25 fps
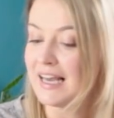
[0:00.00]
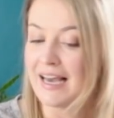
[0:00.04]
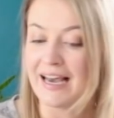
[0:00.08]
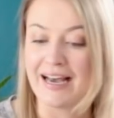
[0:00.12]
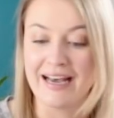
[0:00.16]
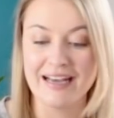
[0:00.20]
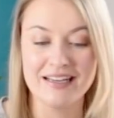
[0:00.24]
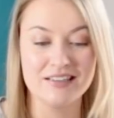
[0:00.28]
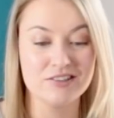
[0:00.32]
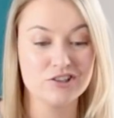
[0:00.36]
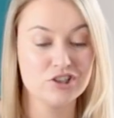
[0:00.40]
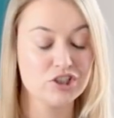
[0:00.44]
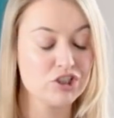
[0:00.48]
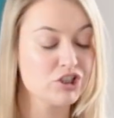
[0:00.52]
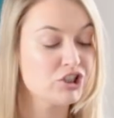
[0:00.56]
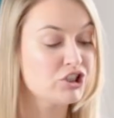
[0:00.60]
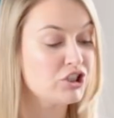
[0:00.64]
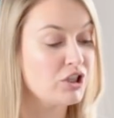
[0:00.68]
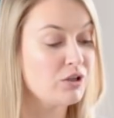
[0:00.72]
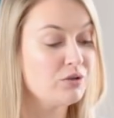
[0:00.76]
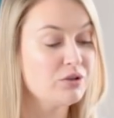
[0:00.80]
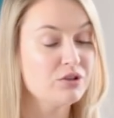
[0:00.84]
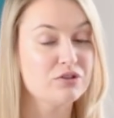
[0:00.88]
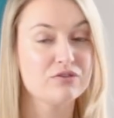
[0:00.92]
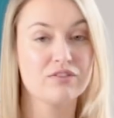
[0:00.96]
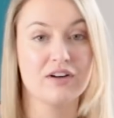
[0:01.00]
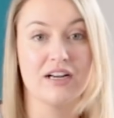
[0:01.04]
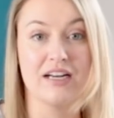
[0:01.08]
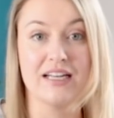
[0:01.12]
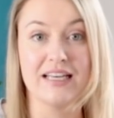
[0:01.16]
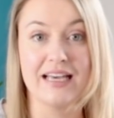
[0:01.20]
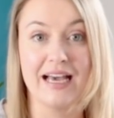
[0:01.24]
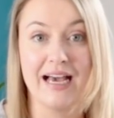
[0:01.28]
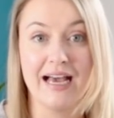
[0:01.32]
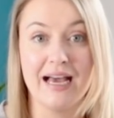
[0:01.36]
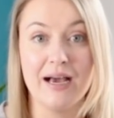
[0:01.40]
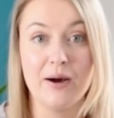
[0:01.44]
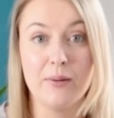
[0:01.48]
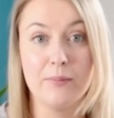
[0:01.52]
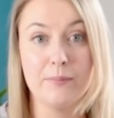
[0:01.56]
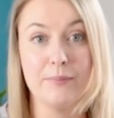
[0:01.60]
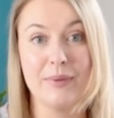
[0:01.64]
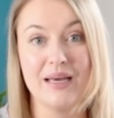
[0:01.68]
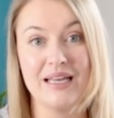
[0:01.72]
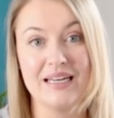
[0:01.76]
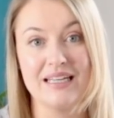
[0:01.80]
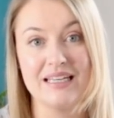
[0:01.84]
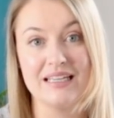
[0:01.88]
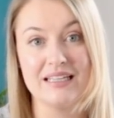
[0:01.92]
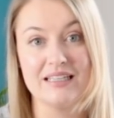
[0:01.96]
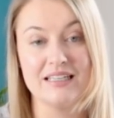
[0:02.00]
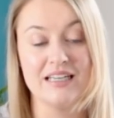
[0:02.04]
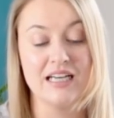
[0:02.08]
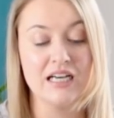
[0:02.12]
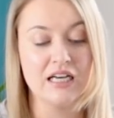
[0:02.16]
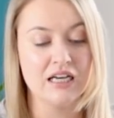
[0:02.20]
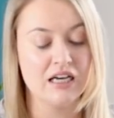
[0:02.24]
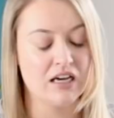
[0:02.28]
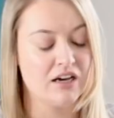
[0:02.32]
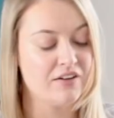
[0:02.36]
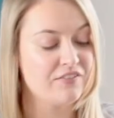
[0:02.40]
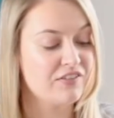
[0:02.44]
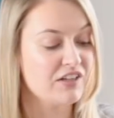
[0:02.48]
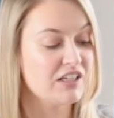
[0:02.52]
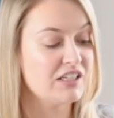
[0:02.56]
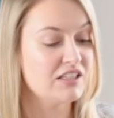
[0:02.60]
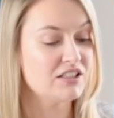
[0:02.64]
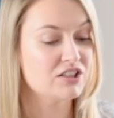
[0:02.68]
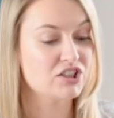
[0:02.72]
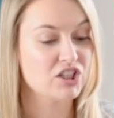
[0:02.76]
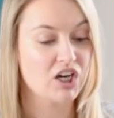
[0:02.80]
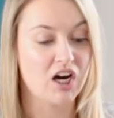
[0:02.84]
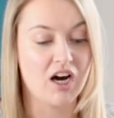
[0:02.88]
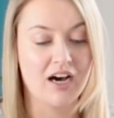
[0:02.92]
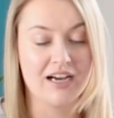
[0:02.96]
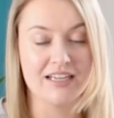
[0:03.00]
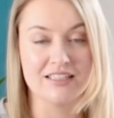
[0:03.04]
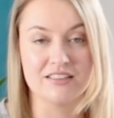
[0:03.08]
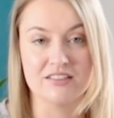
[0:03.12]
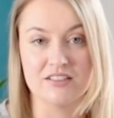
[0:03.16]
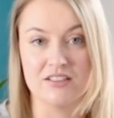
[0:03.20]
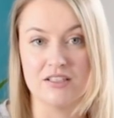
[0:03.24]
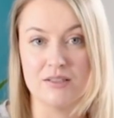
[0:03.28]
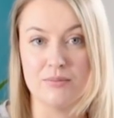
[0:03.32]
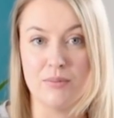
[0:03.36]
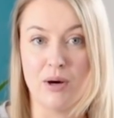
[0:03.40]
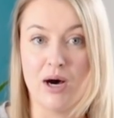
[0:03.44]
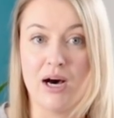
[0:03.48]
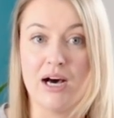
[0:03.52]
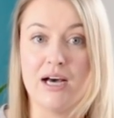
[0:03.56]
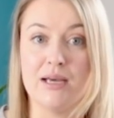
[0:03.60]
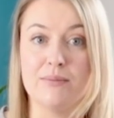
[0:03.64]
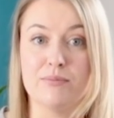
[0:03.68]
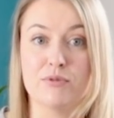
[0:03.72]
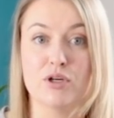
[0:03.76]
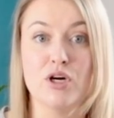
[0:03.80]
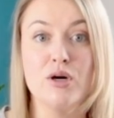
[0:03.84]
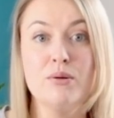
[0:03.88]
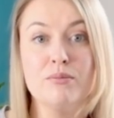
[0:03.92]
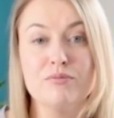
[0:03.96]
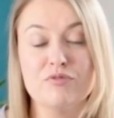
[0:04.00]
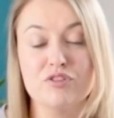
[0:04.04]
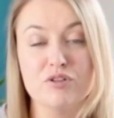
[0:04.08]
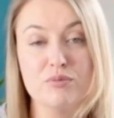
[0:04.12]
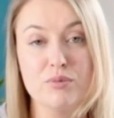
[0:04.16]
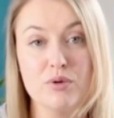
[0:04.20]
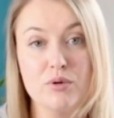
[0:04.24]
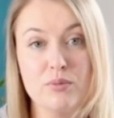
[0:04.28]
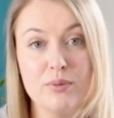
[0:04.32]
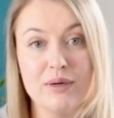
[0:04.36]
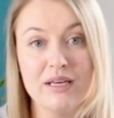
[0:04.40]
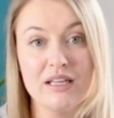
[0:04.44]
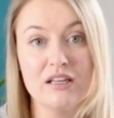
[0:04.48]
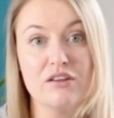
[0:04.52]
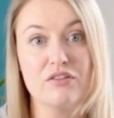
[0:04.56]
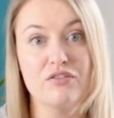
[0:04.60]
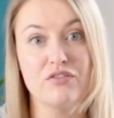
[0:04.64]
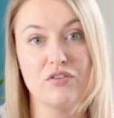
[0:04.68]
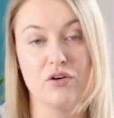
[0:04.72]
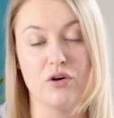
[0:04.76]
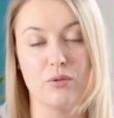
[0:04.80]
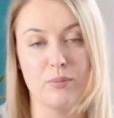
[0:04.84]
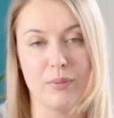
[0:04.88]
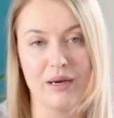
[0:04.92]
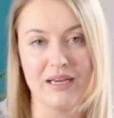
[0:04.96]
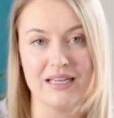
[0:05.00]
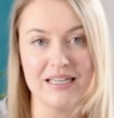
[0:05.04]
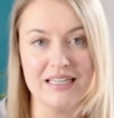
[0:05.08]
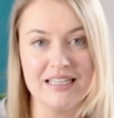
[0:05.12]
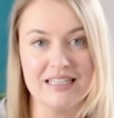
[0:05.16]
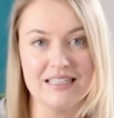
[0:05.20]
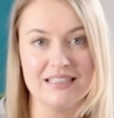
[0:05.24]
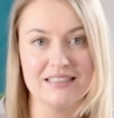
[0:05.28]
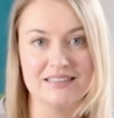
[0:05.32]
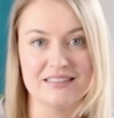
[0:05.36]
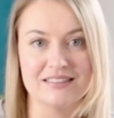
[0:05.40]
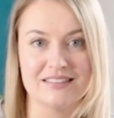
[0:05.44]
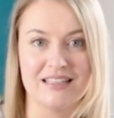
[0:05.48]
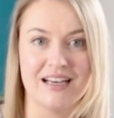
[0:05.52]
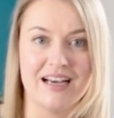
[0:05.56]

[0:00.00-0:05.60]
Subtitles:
and just show you really how many of each item I'm comfortable with for my needs,